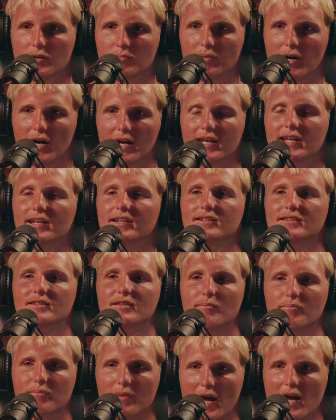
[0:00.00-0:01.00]
but it is
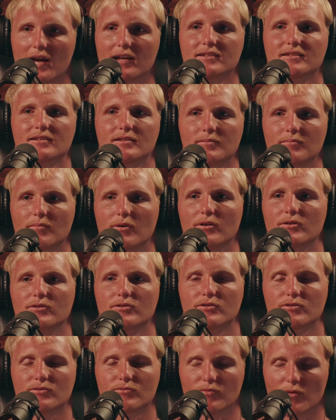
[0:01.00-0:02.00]
the best,
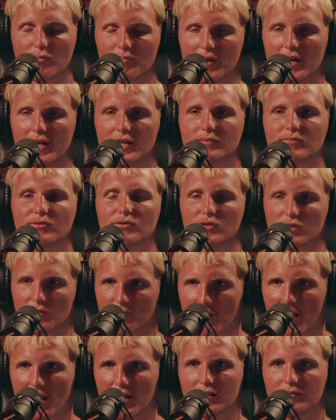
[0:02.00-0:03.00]
most repeatable,
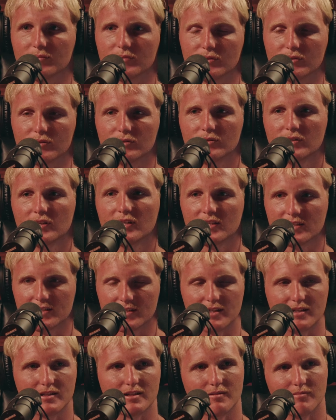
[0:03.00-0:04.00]
dependable
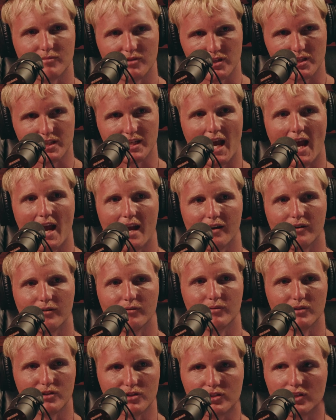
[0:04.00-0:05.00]
system to scale
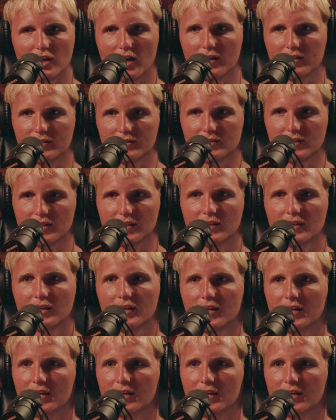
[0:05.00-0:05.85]
with certainty.